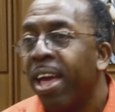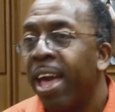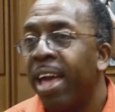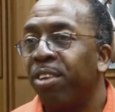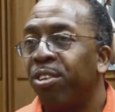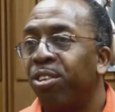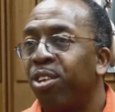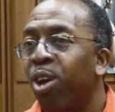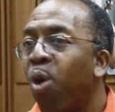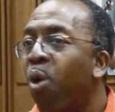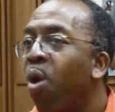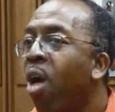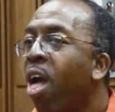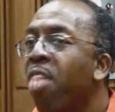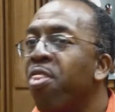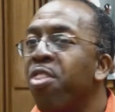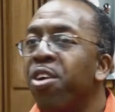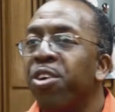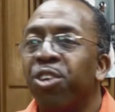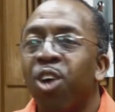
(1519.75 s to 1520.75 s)
And so
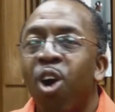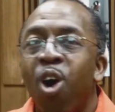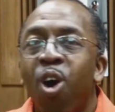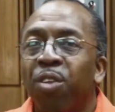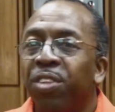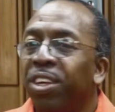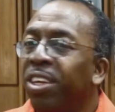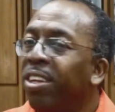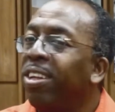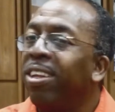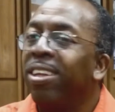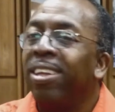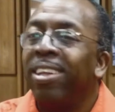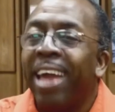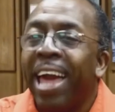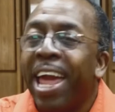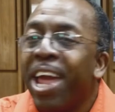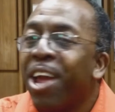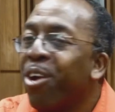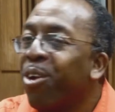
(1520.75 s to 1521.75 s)
there's all these
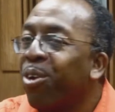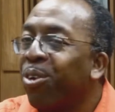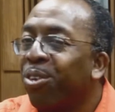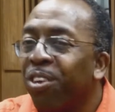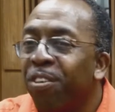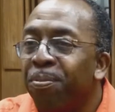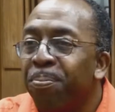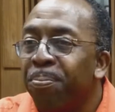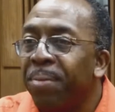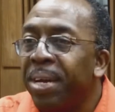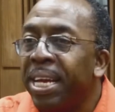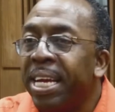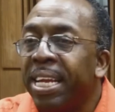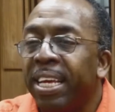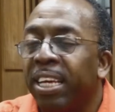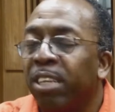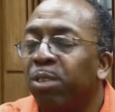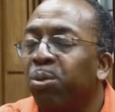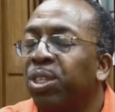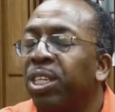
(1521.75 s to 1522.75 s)
layers of
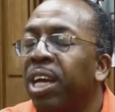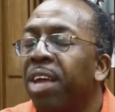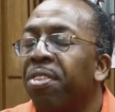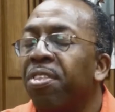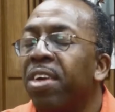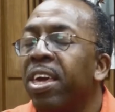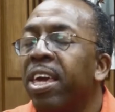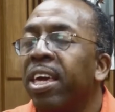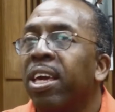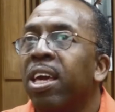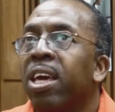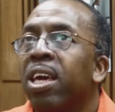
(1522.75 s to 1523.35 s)
meanings, which I think,